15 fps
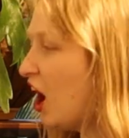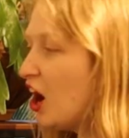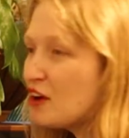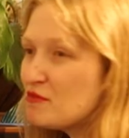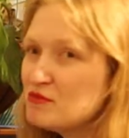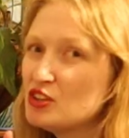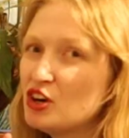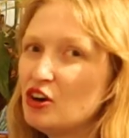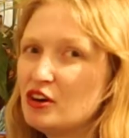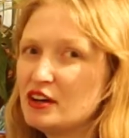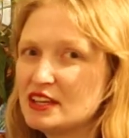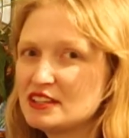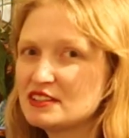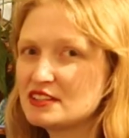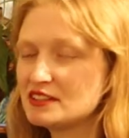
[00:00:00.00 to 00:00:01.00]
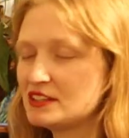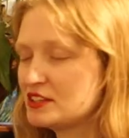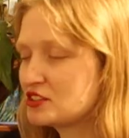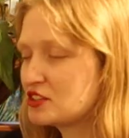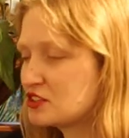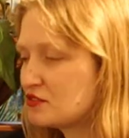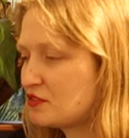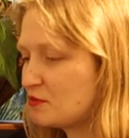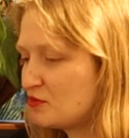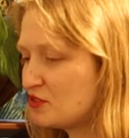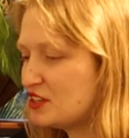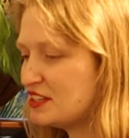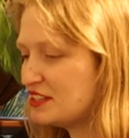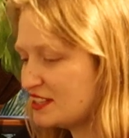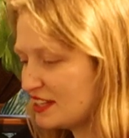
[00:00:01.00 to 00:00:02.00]
I'm not into discus for
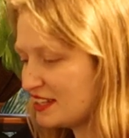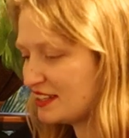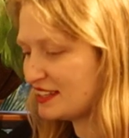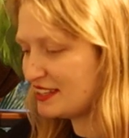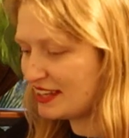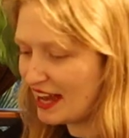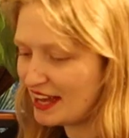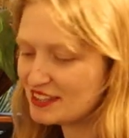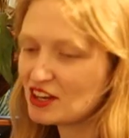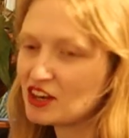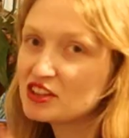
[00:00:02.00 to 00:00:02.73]
breeding yet.